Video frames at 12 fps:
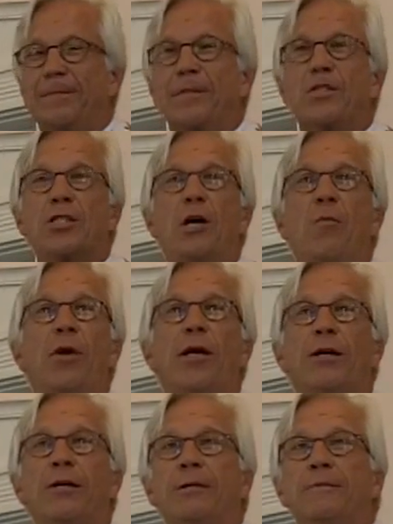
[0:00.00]

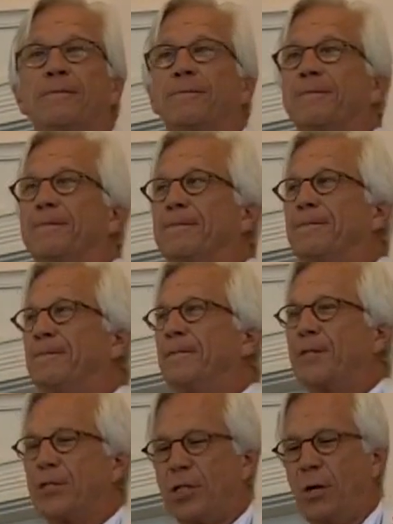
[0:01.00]
Somewhere,
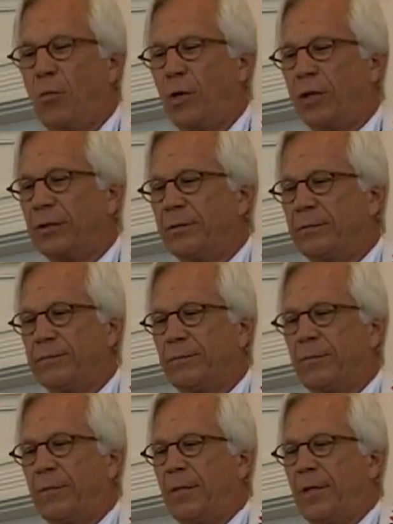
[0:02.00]
someone,
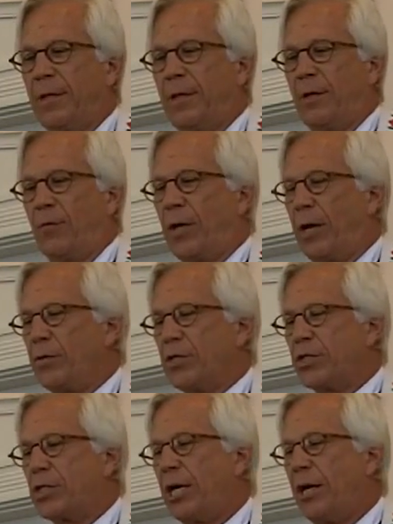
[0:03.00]
when I was
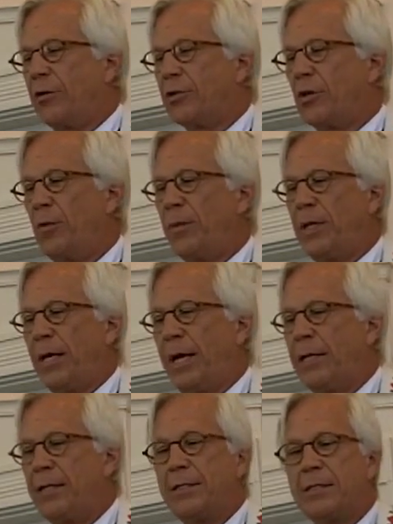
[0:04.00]
a child, told me
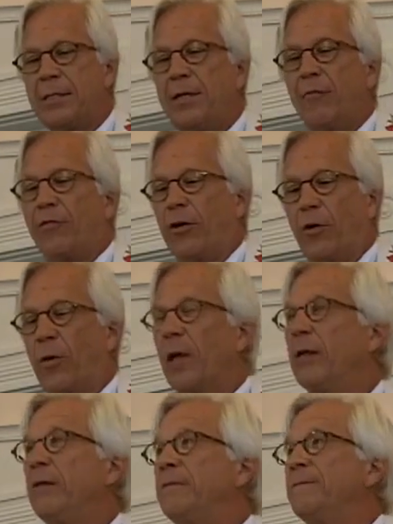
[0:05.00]
I didn't sing very
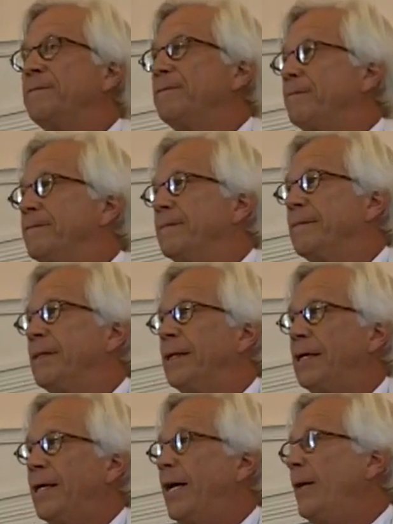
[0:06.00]
well,
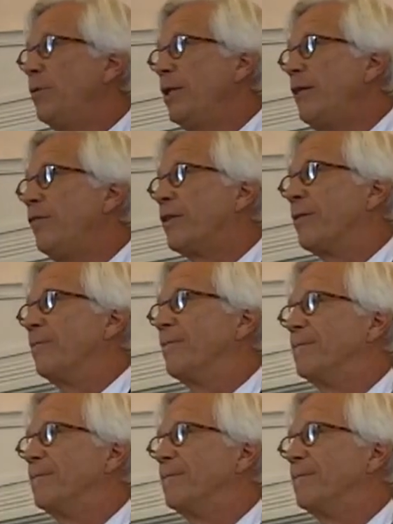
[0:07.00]
and I believed him.